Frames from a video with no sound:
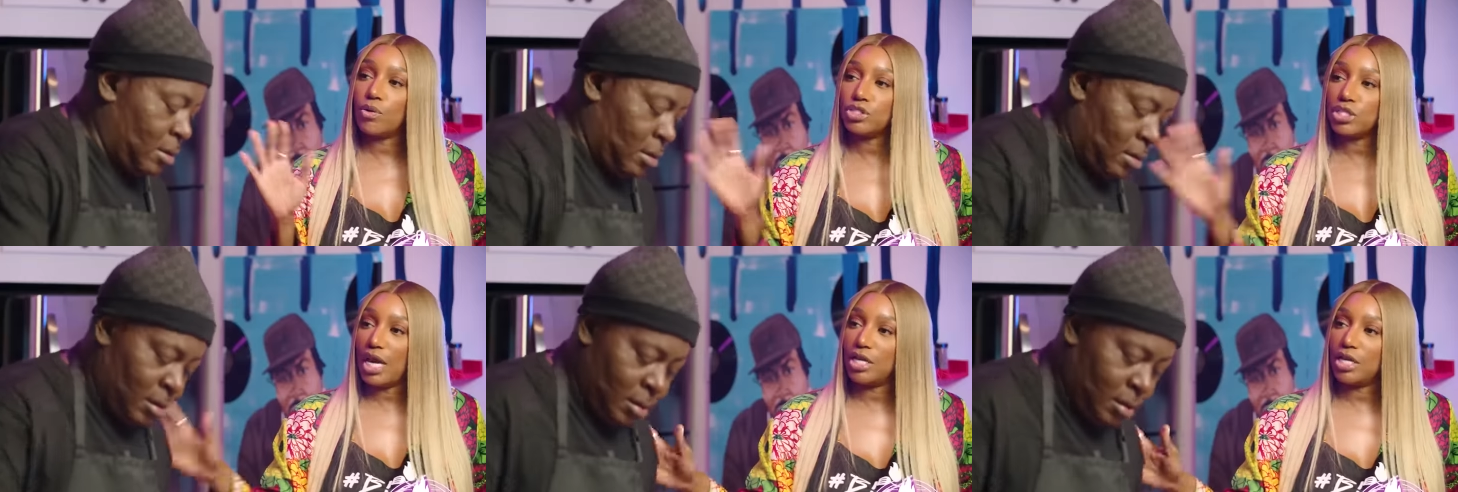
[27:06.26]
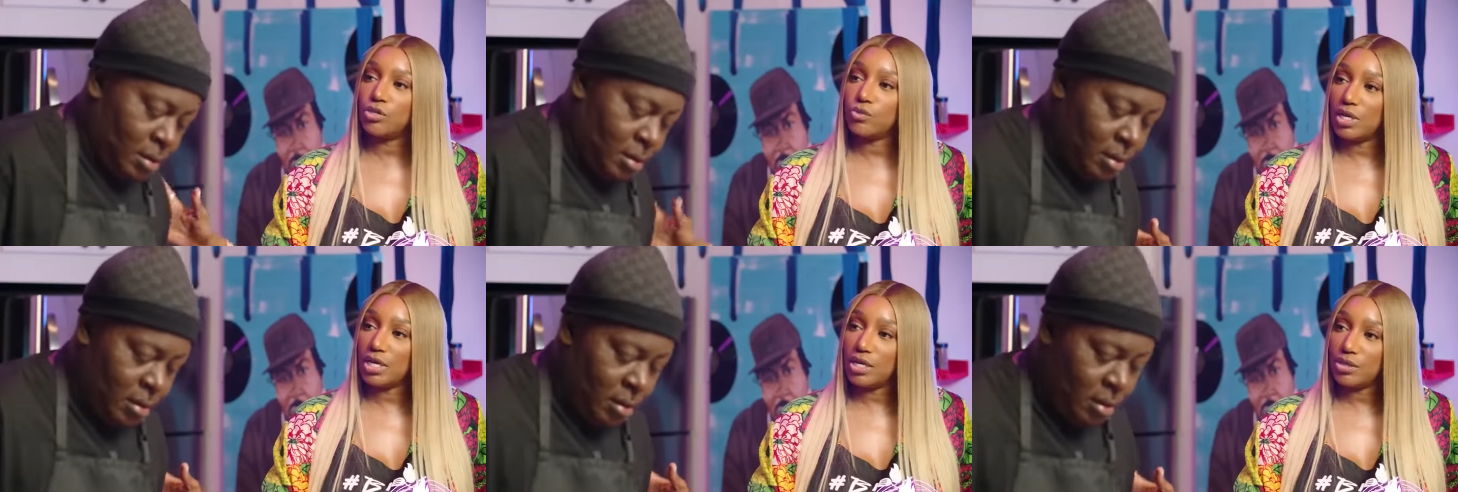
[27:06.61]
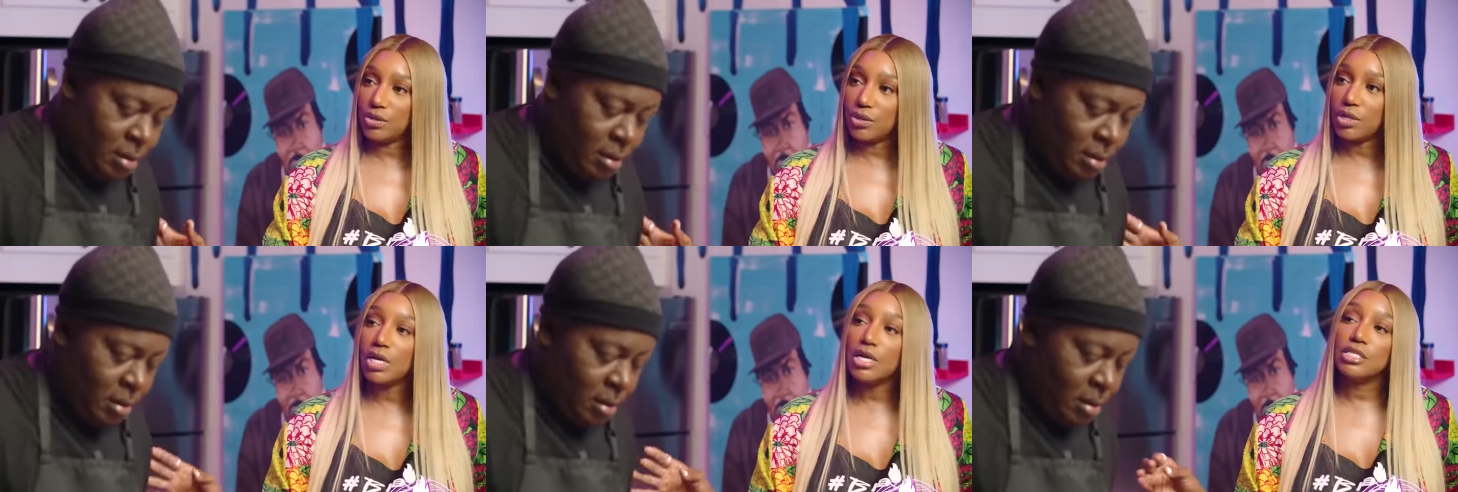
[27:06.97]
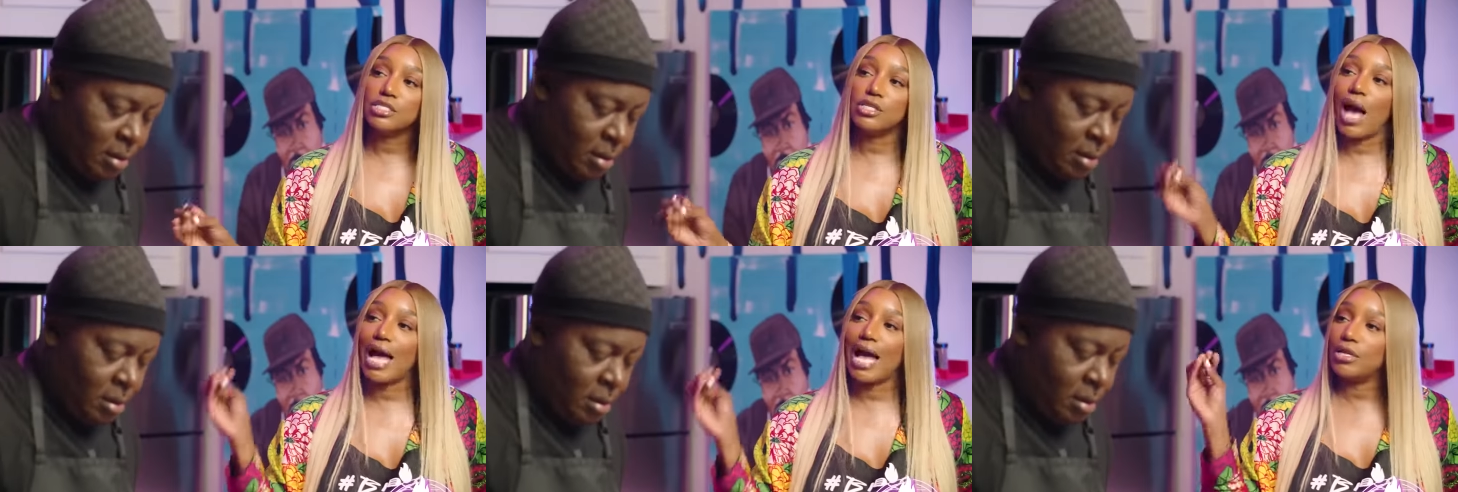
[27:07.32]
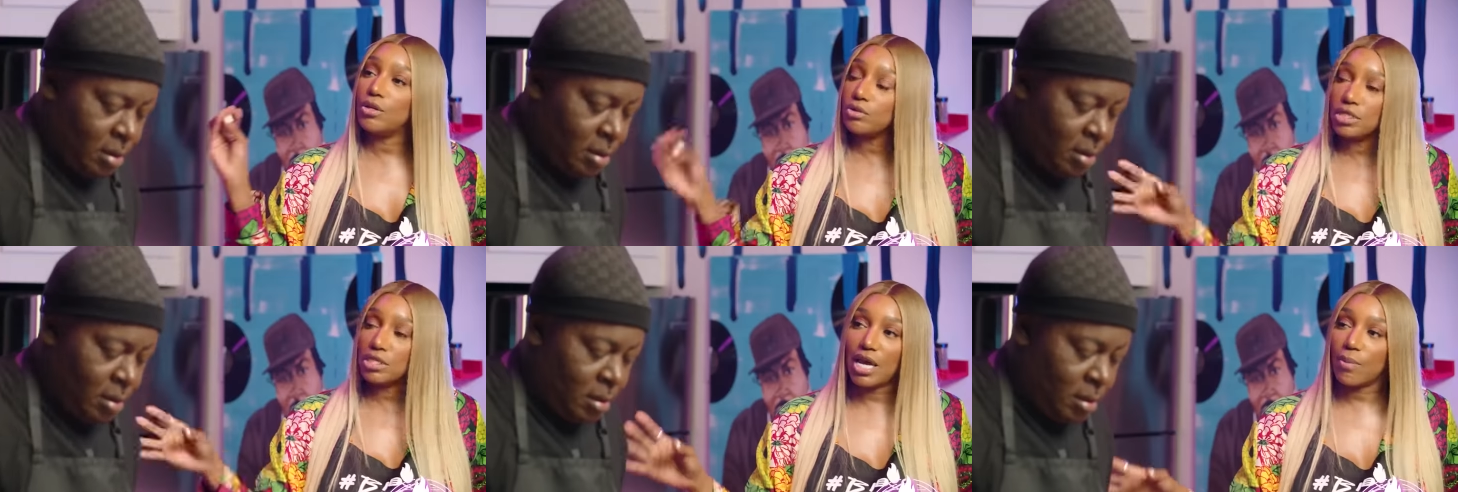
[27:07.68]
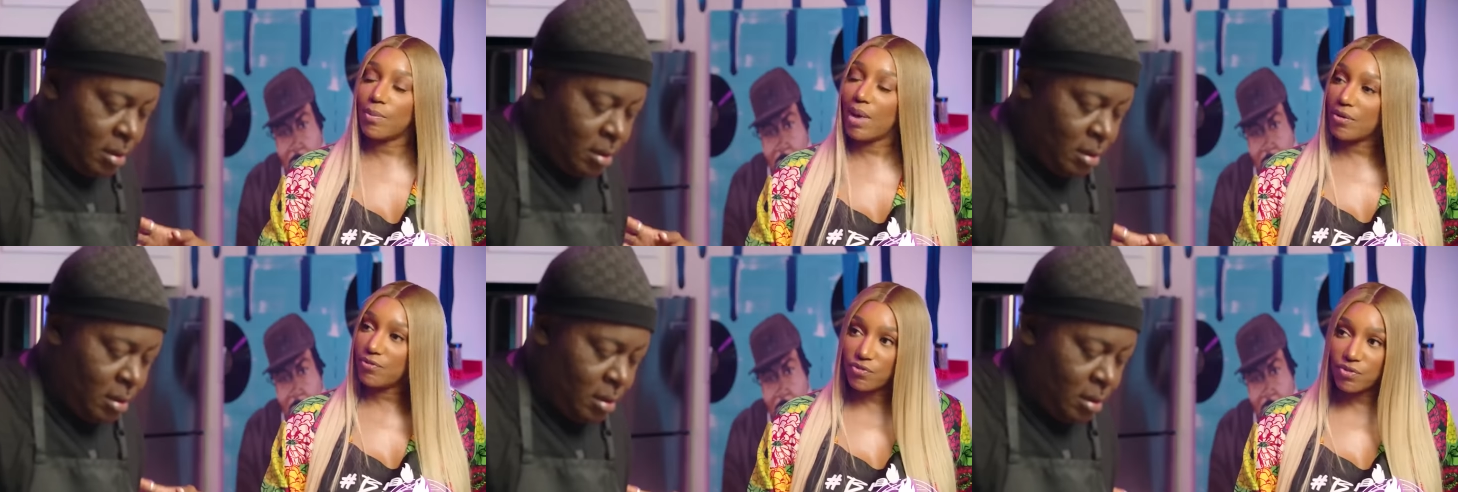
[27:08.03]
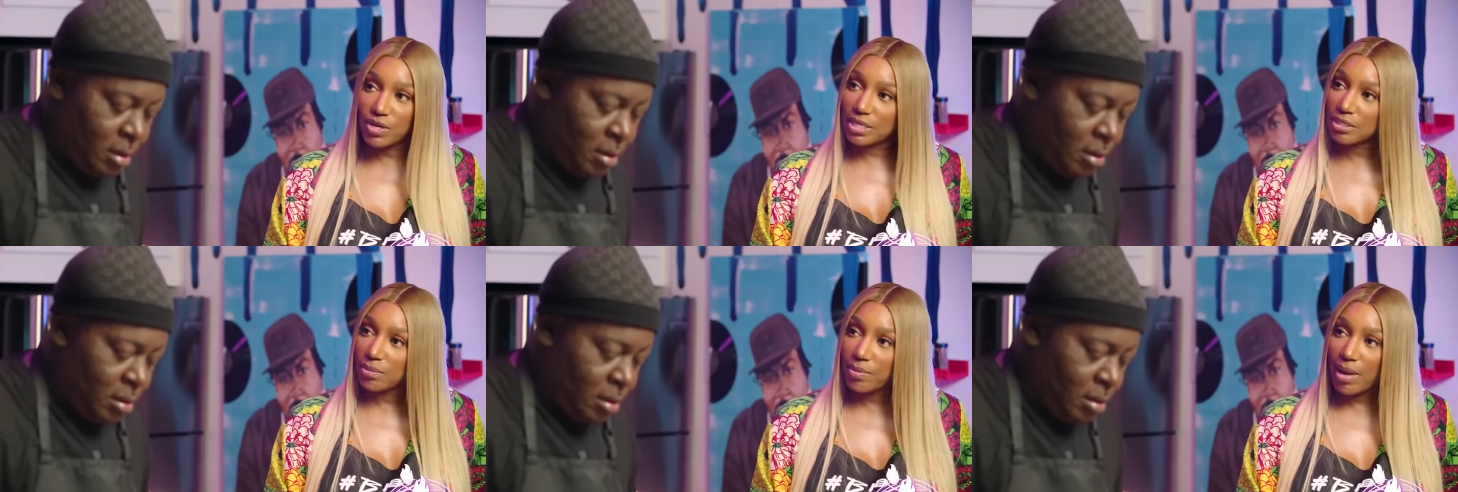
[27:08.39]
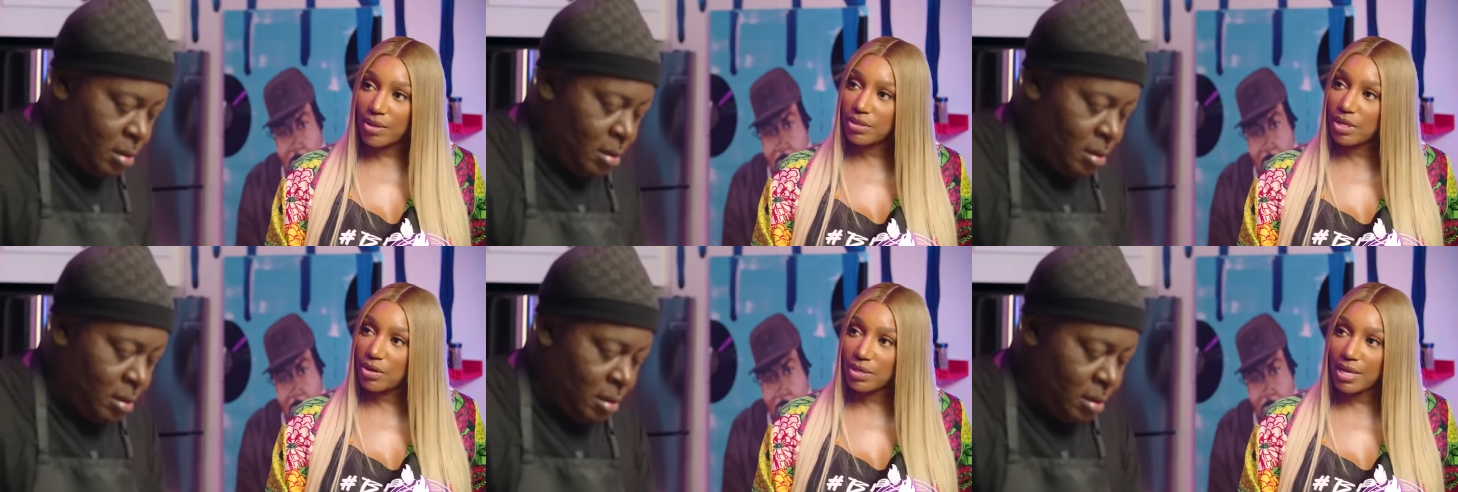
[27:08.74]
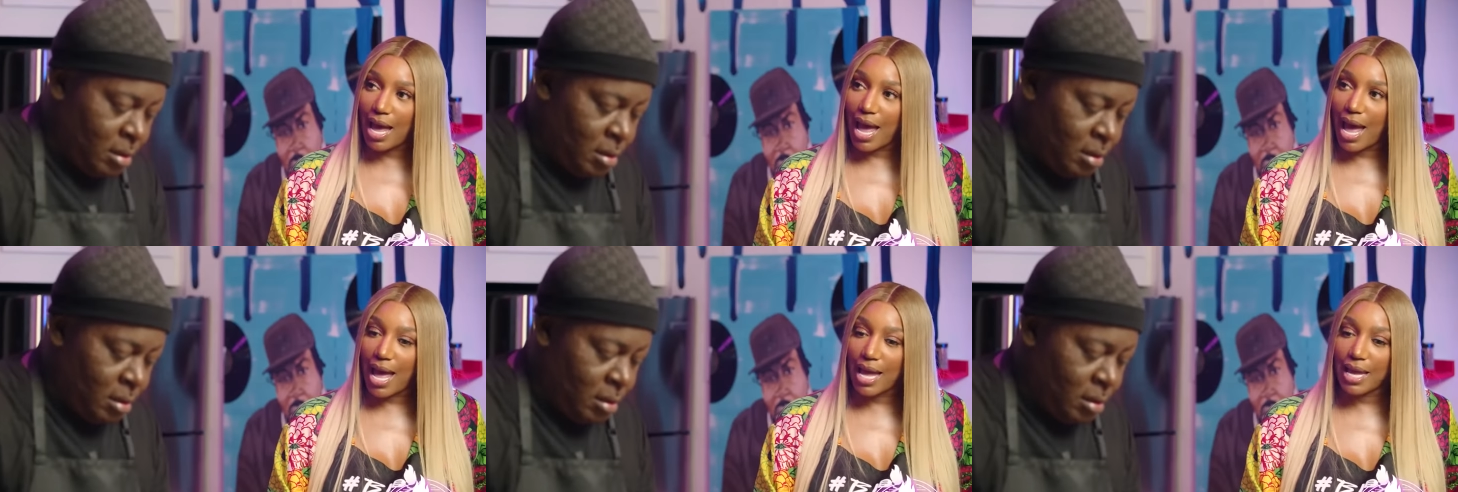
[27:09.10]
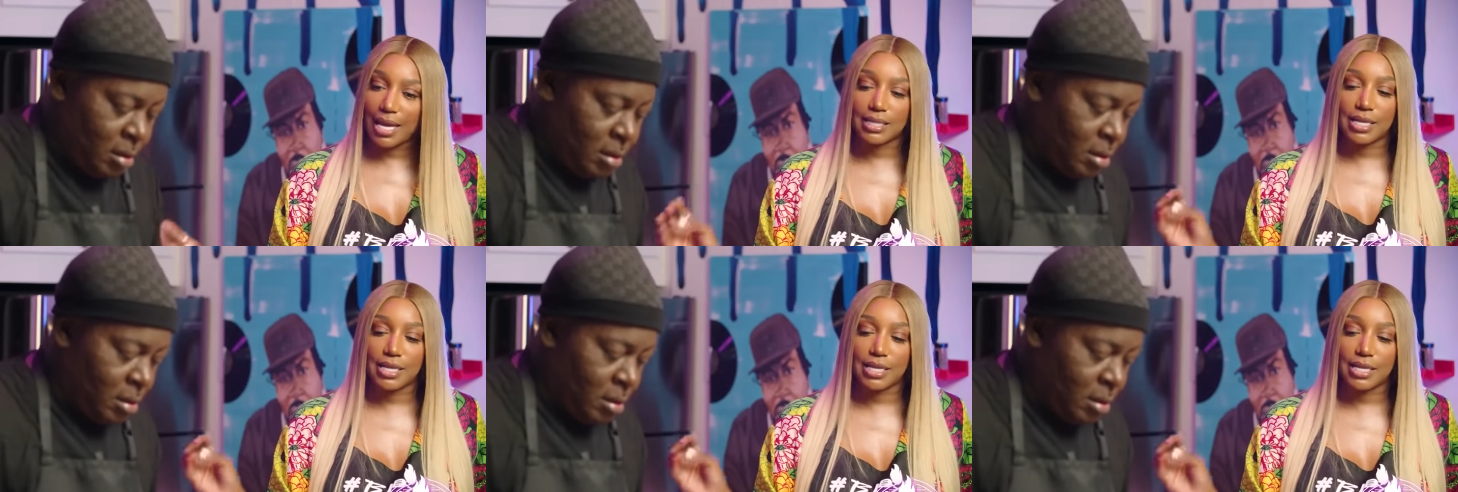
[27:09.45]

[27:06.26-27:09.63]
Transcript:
Speaker 1: won't tell you either. So I don't tell my friends about their guy,